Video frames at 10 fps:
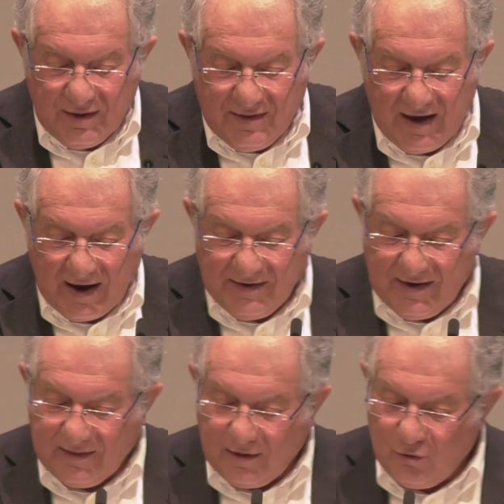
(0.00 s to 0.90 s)
the
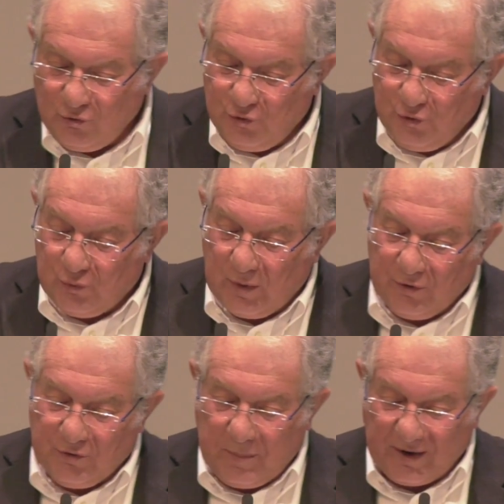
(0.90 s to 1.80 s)
idea that the Jews
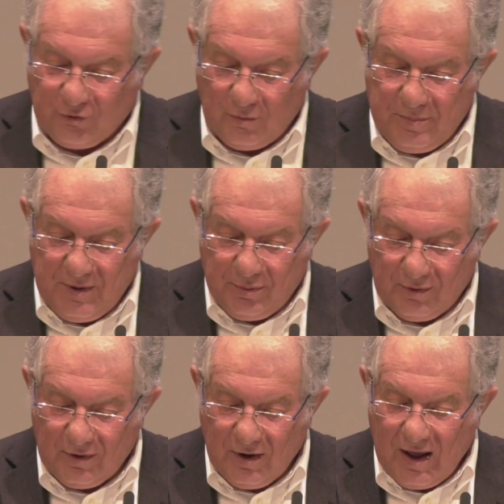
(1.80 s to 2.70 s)
were a special
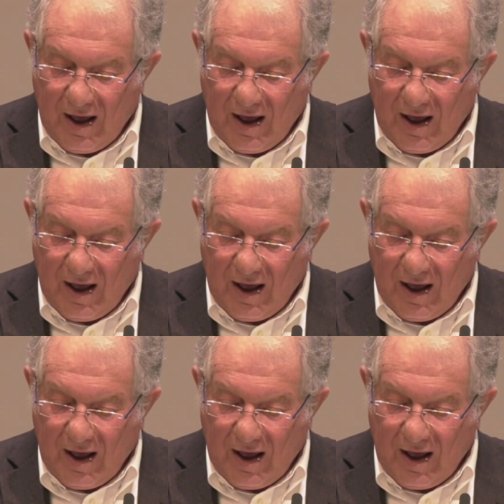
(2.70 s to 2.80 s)
people,